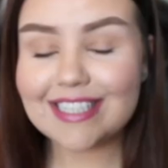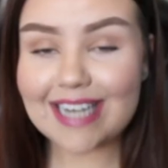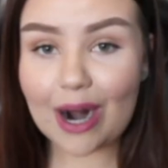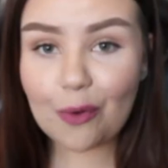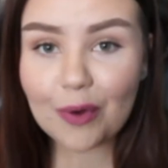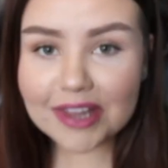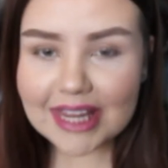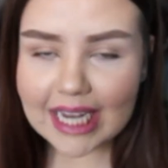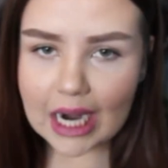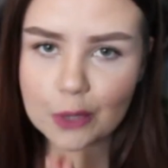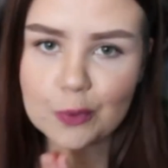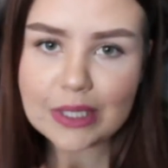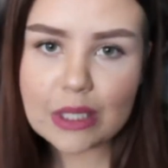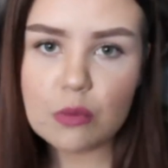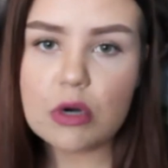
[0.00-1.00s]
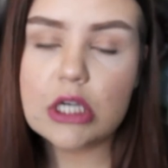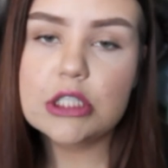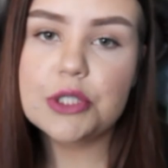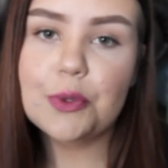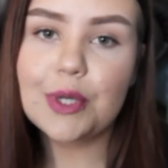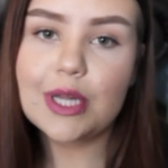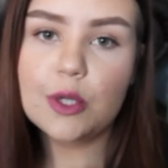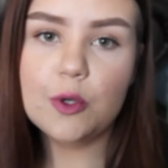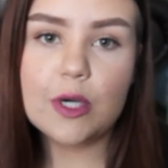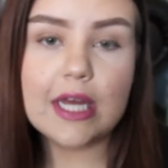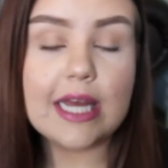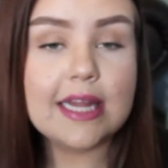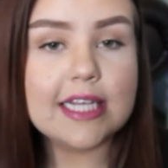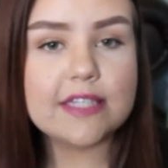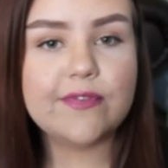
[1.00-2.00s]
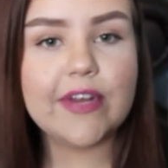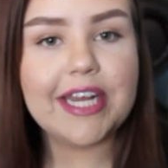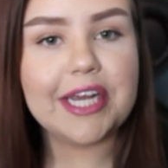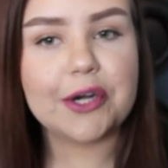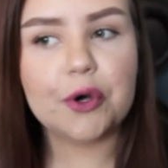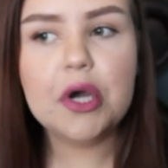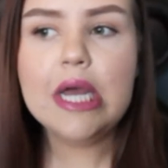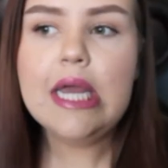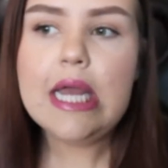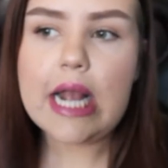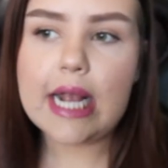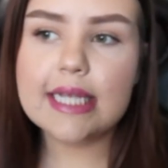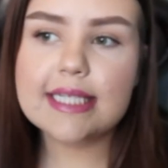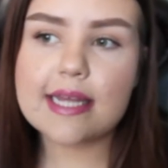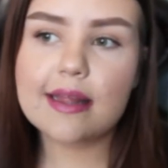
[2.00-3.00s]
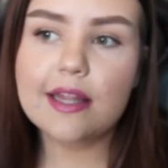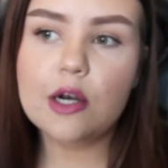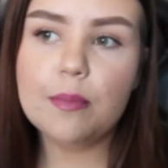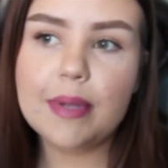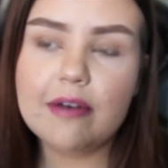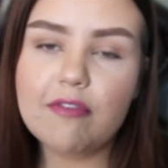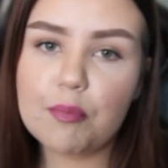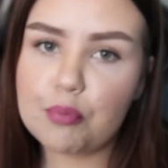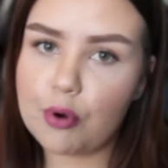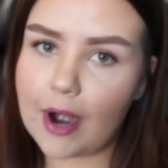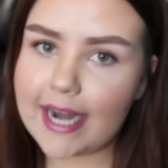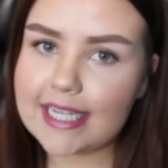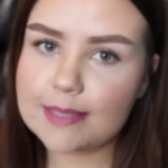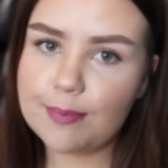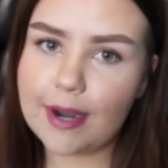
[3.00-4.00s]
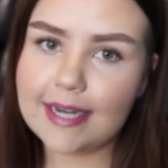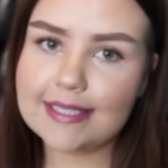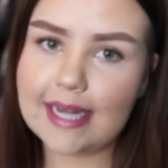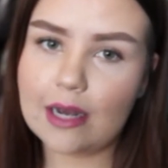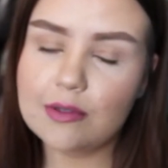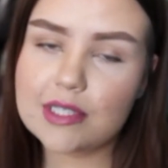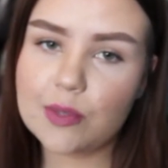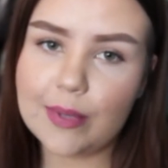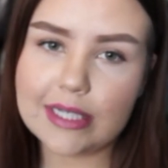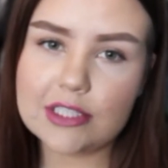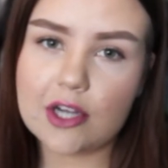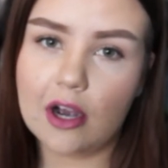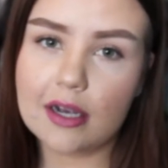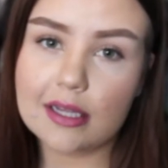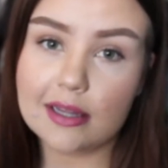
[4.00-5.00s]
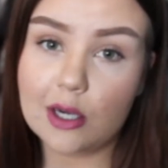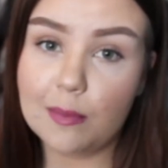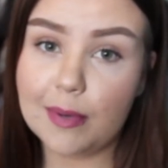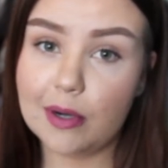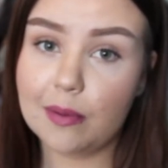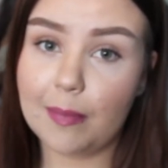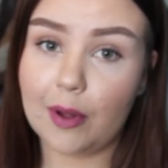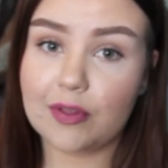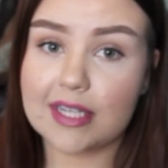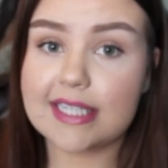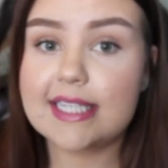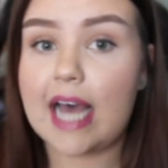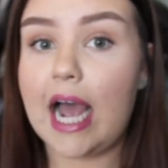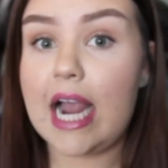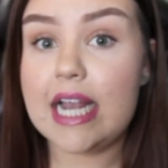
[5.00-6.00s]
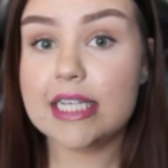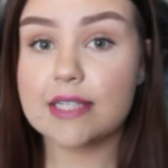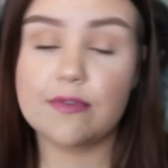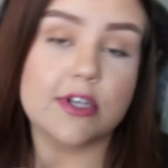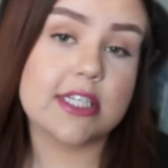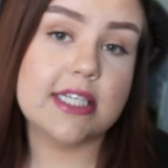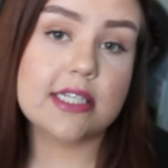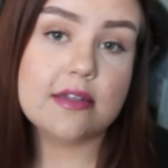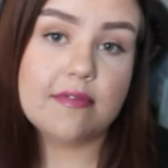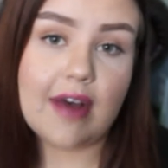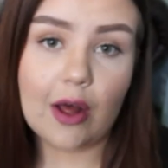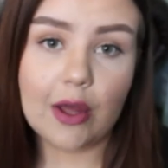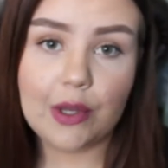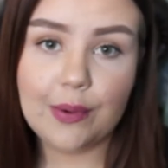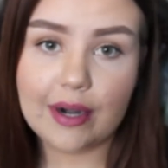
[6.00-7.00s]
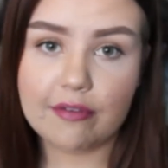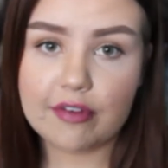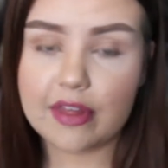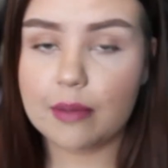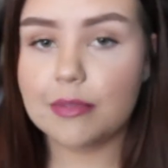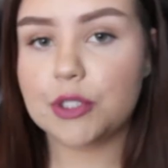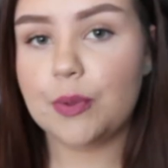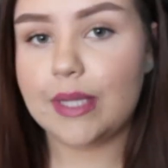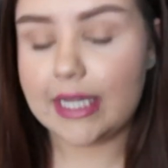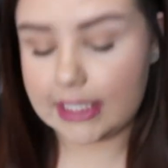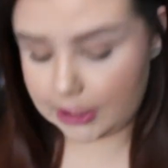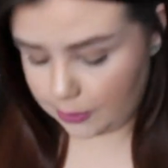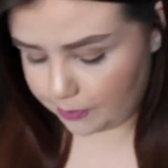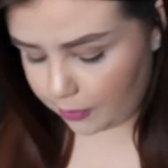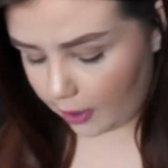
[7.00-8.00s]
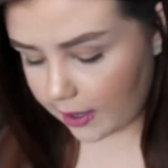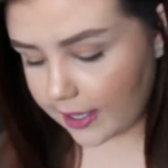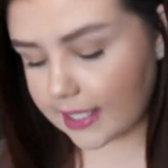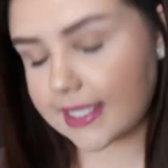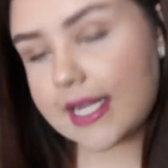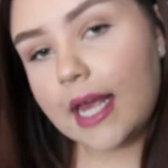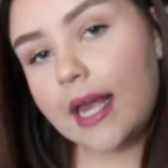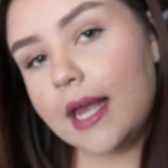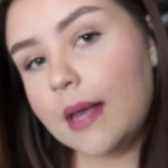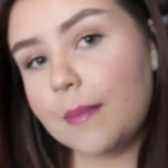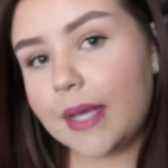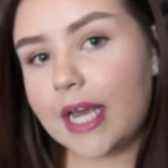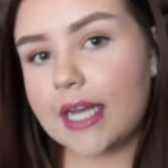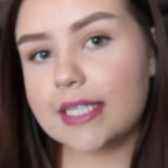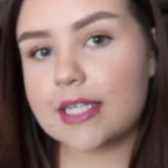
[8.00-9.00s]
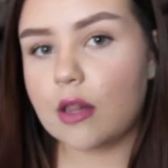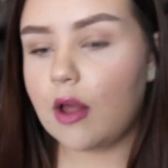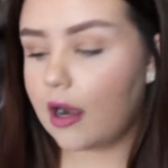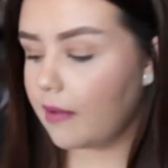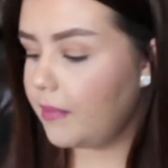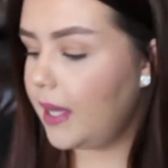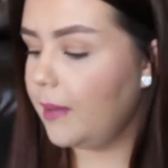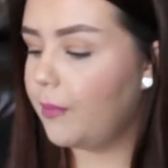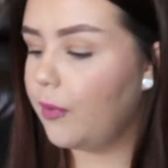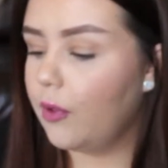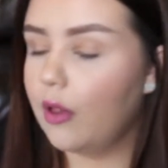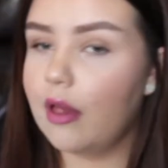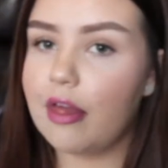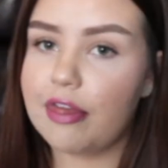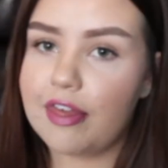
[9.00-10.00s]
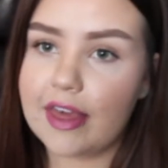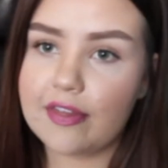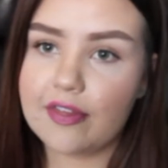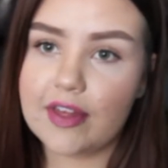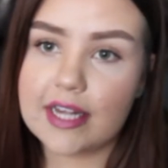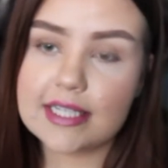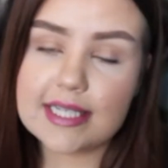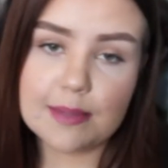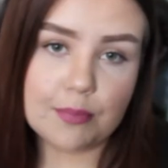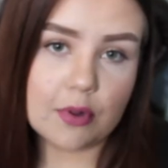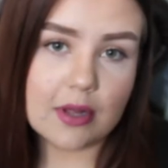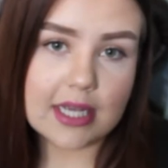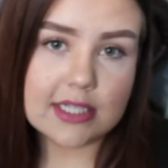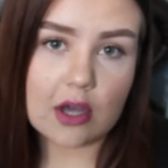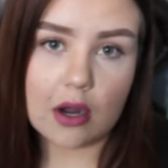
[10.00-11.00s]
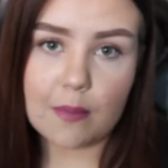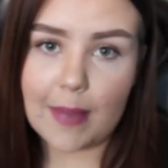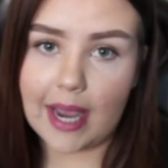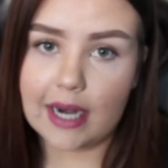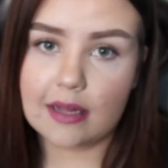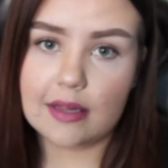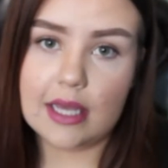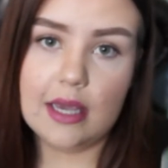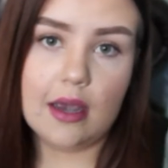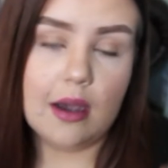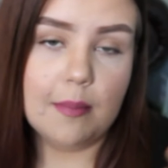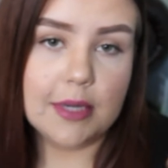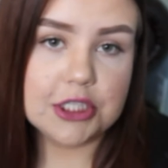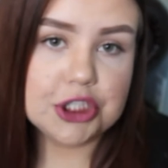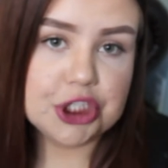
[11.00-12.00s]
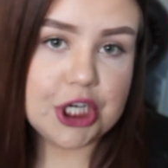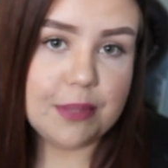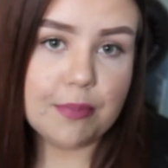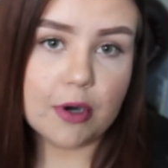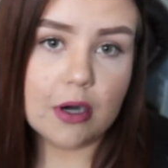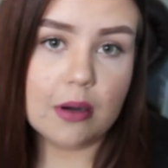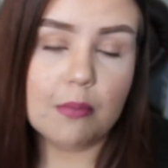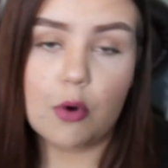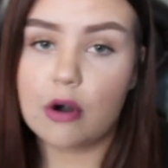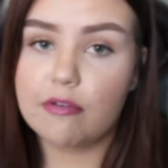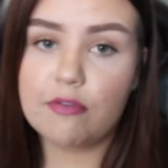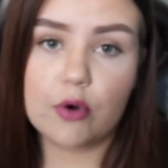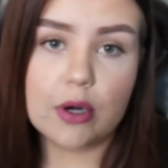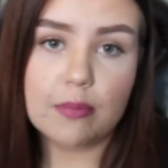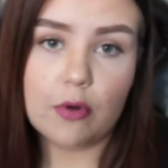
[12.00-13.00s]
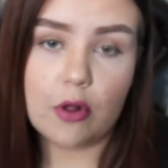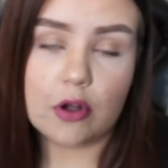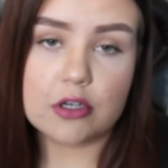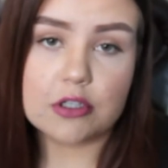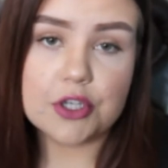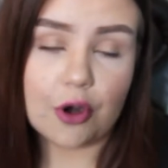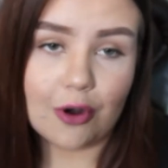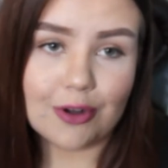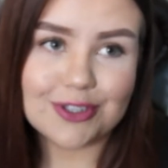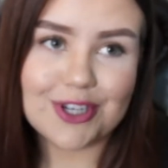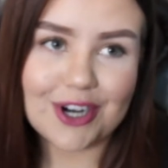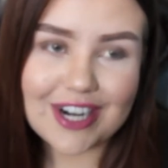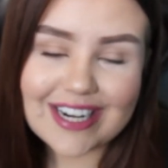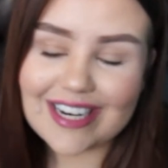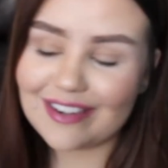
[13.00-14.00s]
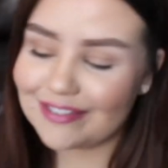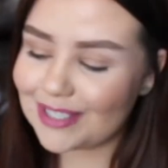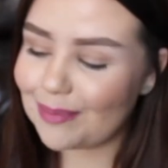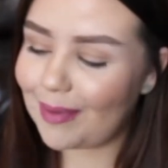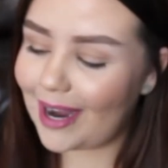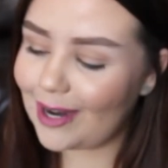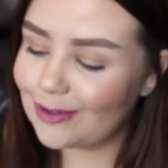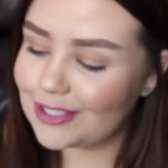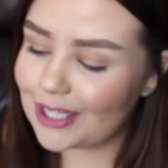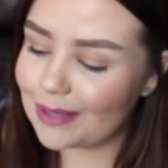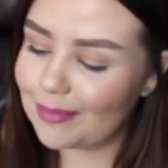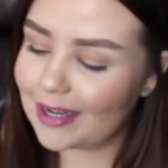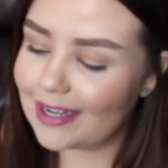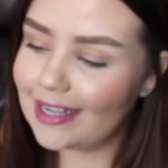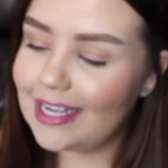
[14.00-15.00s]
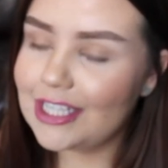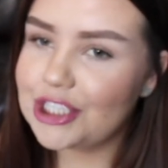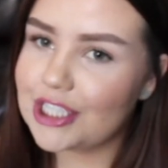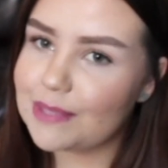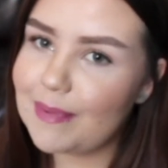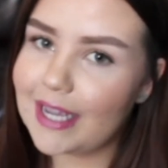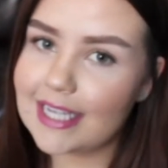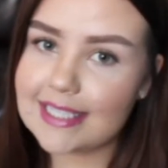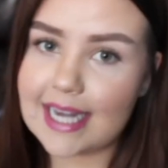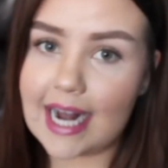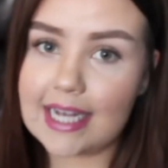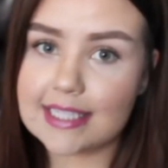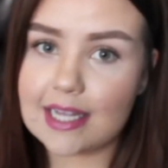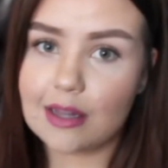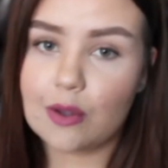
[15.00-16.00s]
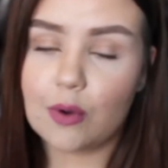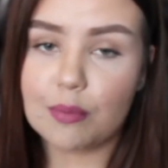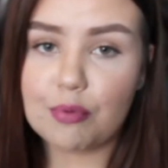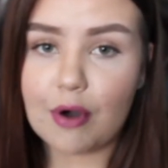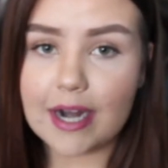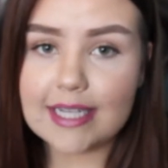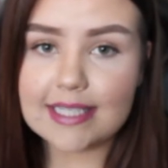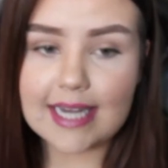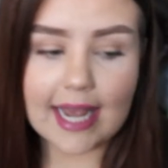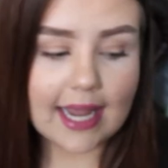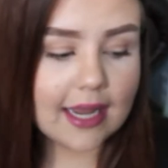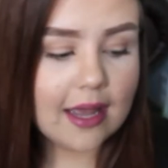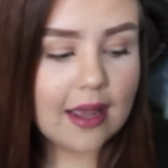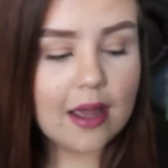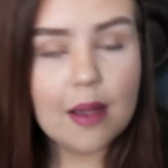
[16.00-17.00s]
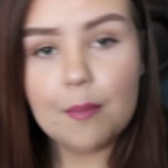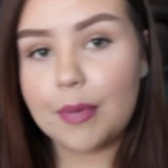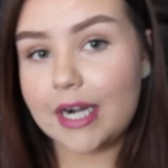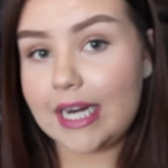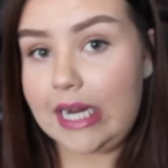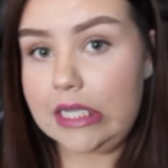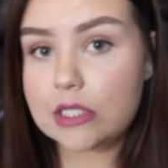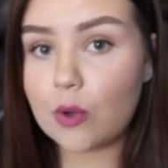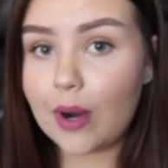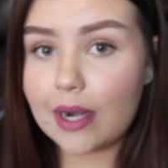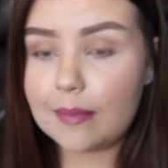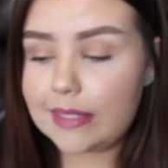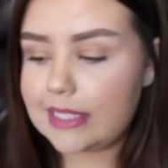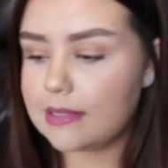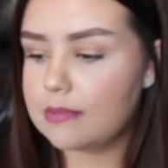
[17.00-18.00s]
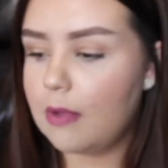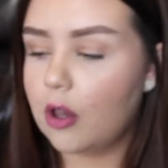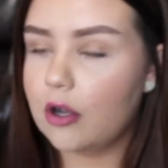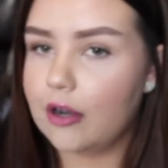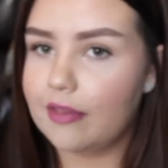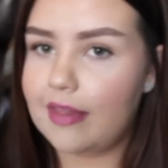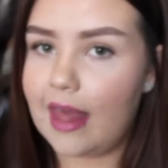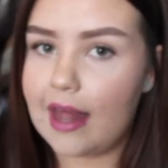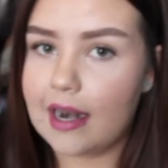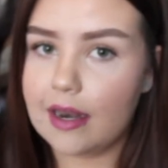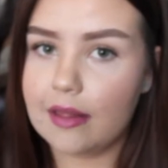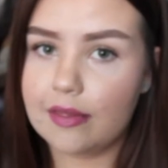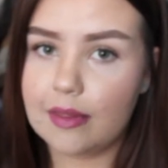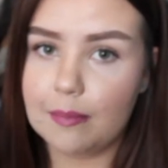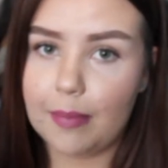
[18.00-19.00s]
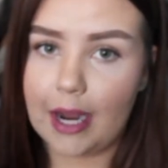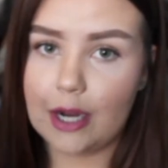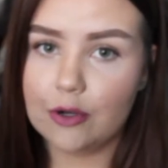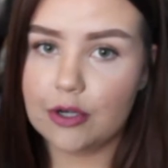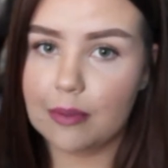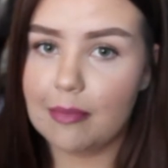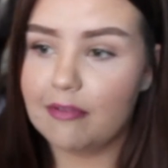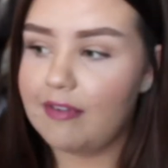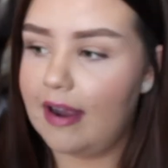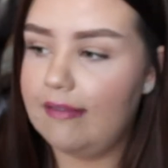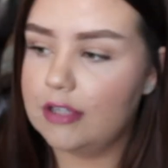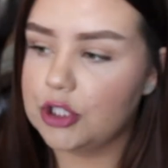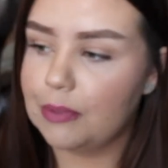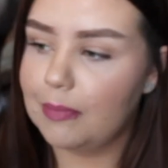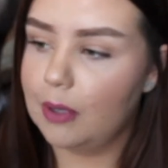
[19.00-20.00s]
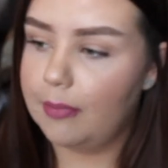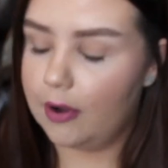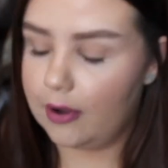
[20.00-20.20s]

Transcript: So now one thing I really wanted to include in this video is a little bit of a price breakdown so we can talk a little bit about the size versus the value and everything between these two products because a lot of people think that Simple is automatically a much cheaper, more affordable alternative to Bioderma just because it has a lower price tag, but it is quite a bit smaller than the Bioderma 500ml